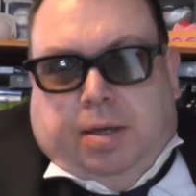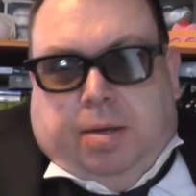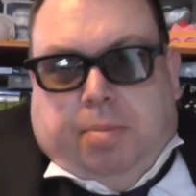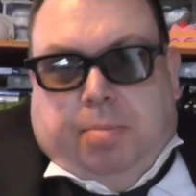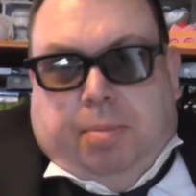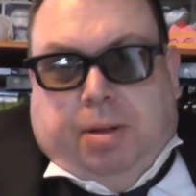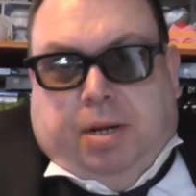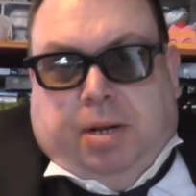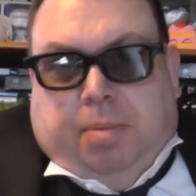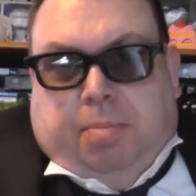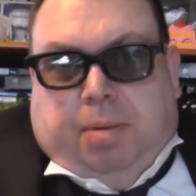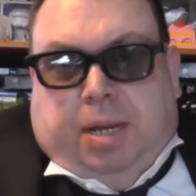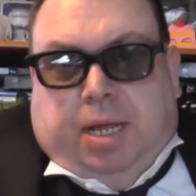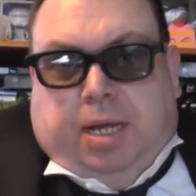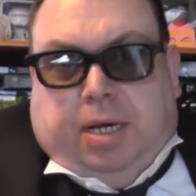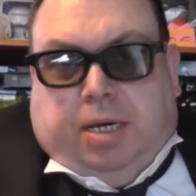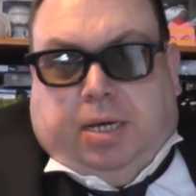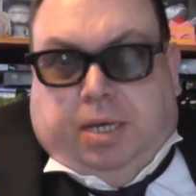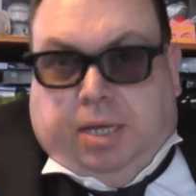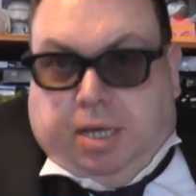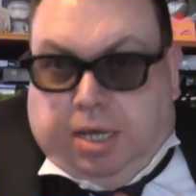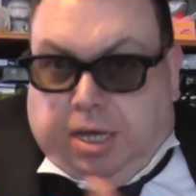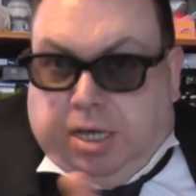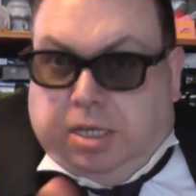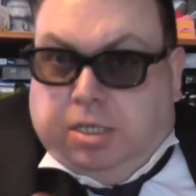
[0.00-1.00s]
Men in
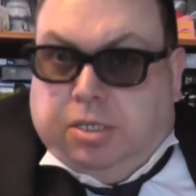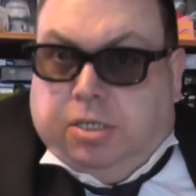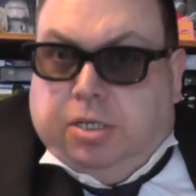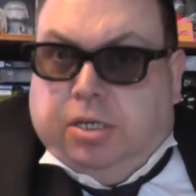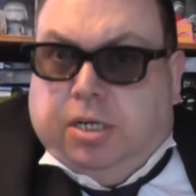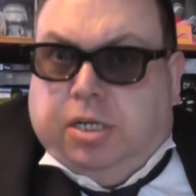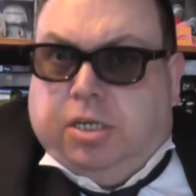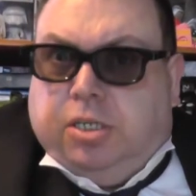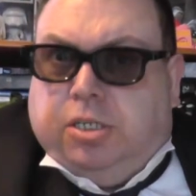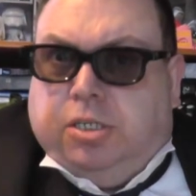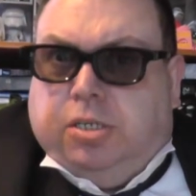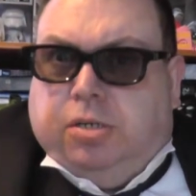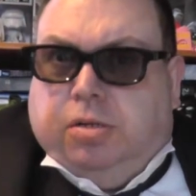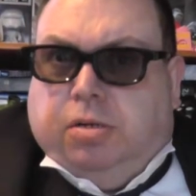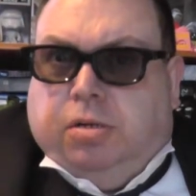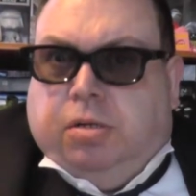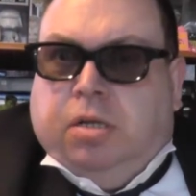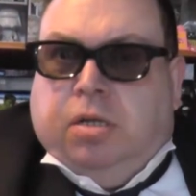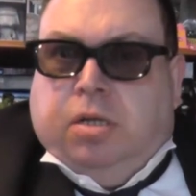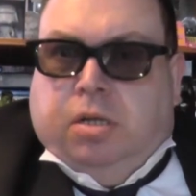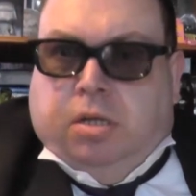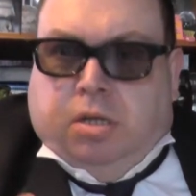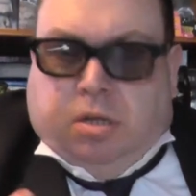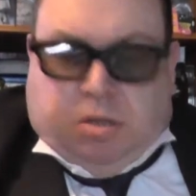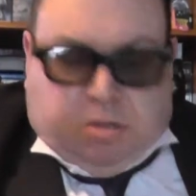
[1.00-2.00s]
Black International.
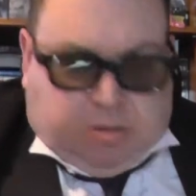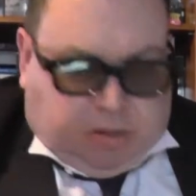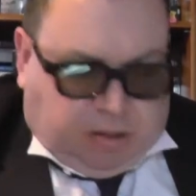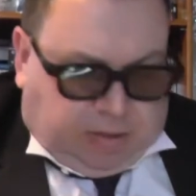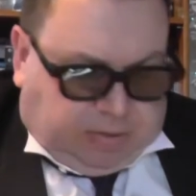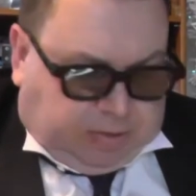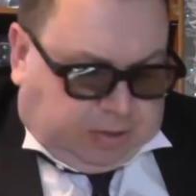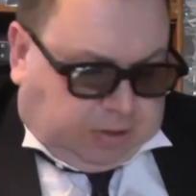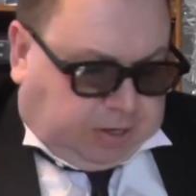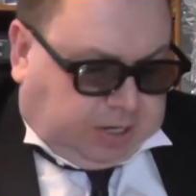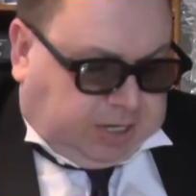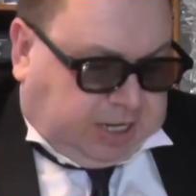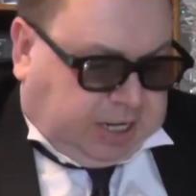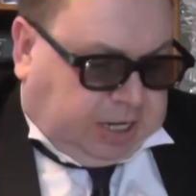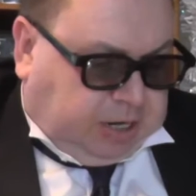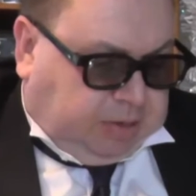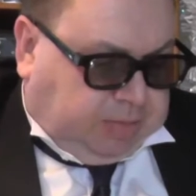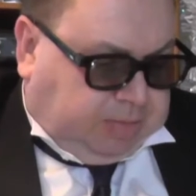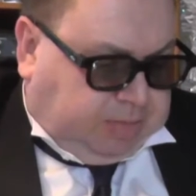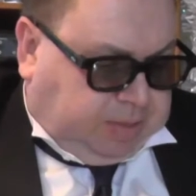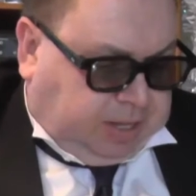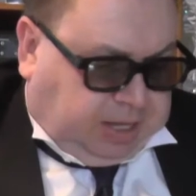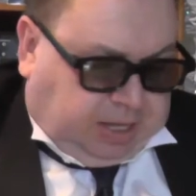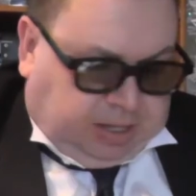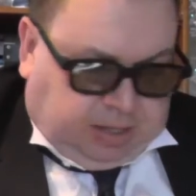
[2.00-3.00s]
So I thought I'd get
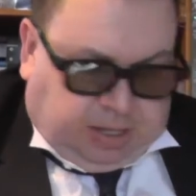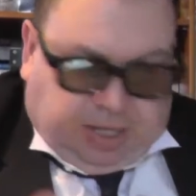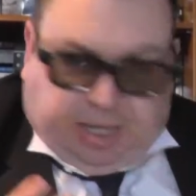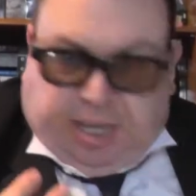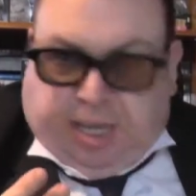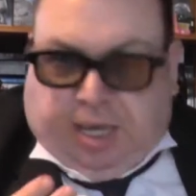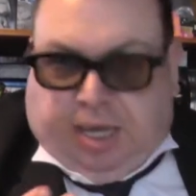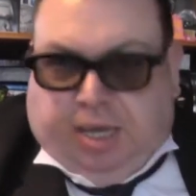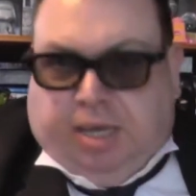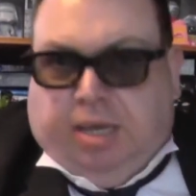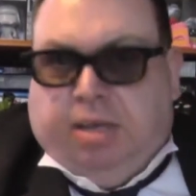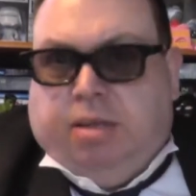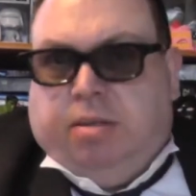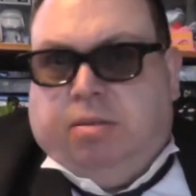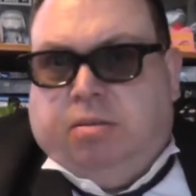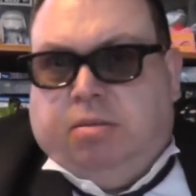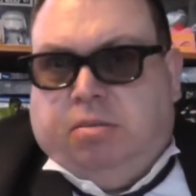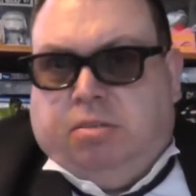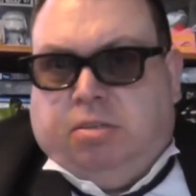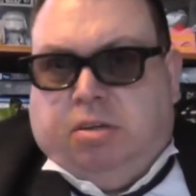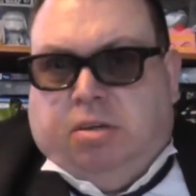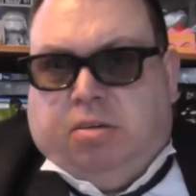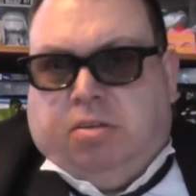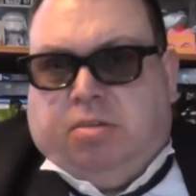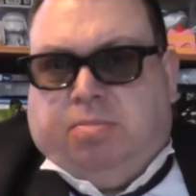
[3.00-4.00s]
up the the gear,
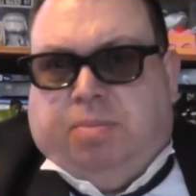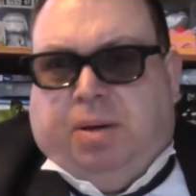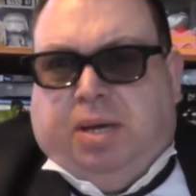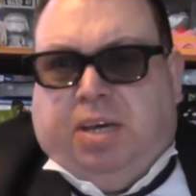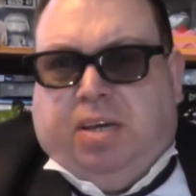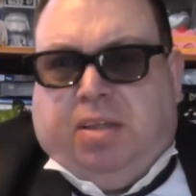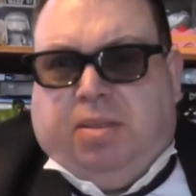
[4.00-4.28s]
so to speak.